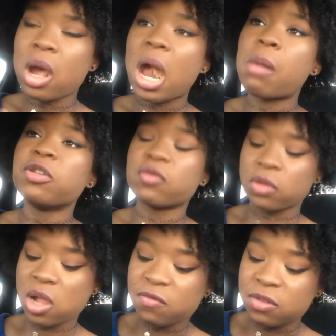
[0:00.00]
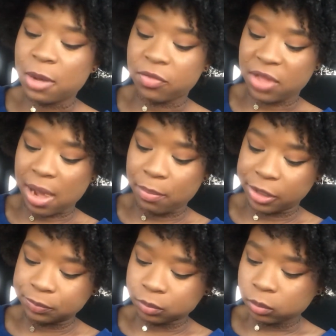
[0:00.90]
I was relieved about that,
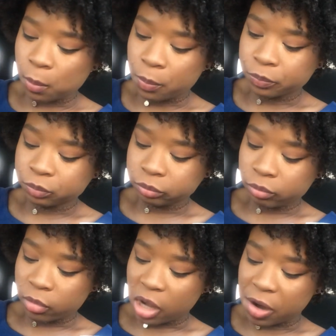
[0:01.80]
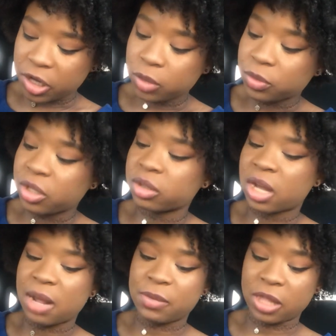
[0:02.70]
and you would think that
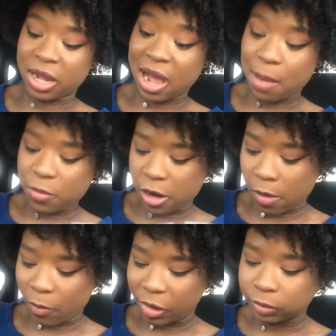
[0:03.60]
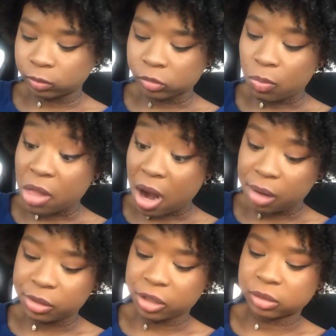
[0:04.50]
I'd be like happy now, but I'm
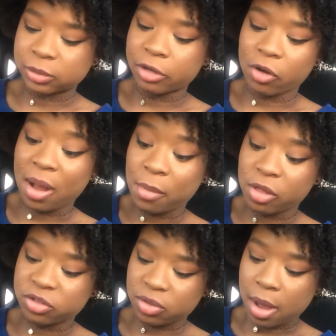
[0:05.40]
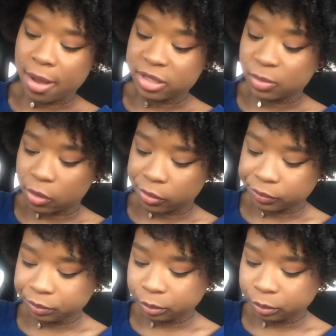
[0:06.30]
not, because my grandma is in the hospital.